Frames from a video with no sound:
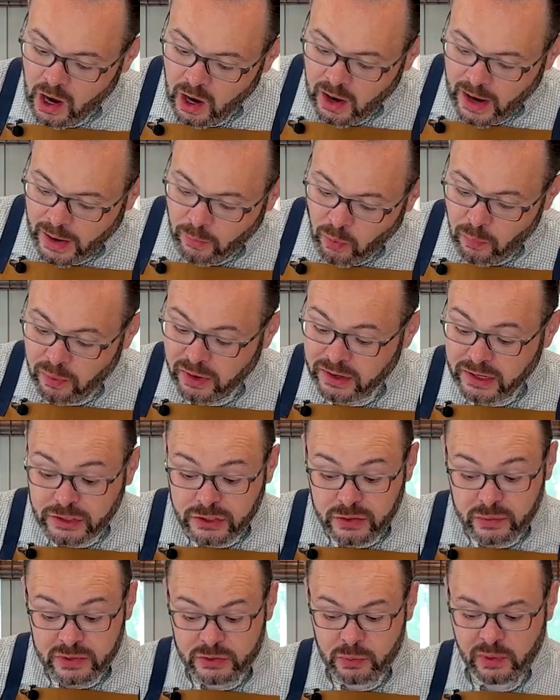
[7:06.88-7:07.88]
All right, what we're gonna
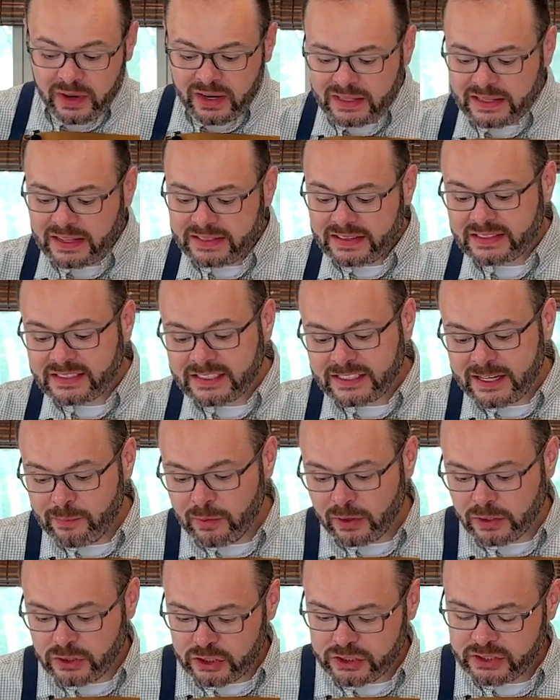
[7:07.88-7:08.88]
do is we're gonna let this
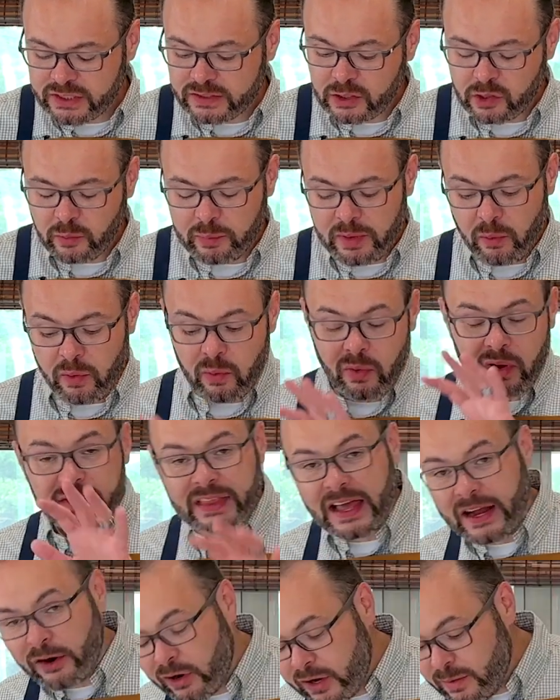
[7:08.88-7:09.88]
simmer just a little bit. We want
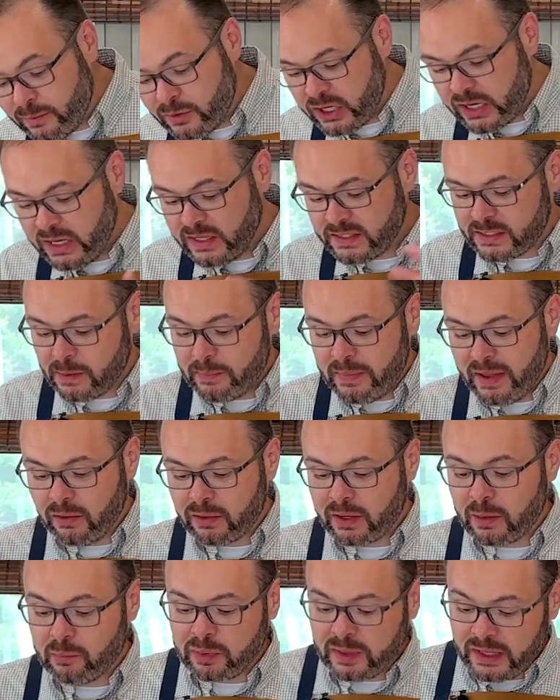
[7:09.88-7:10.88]
that cream cheese to
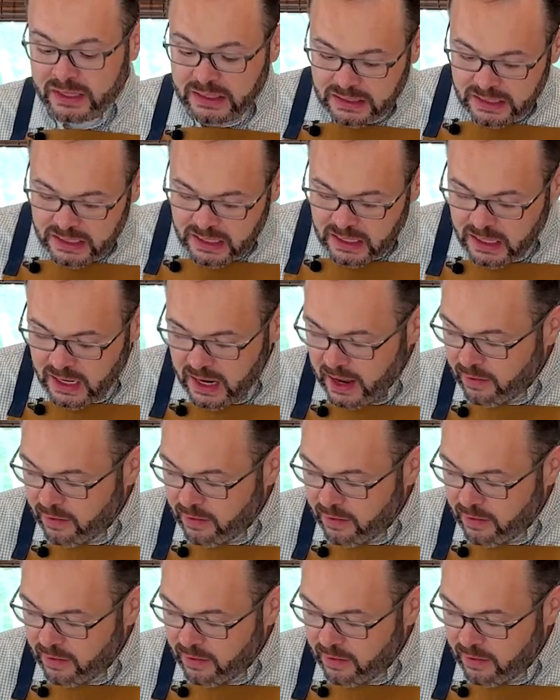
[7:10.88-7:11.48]
melt completely and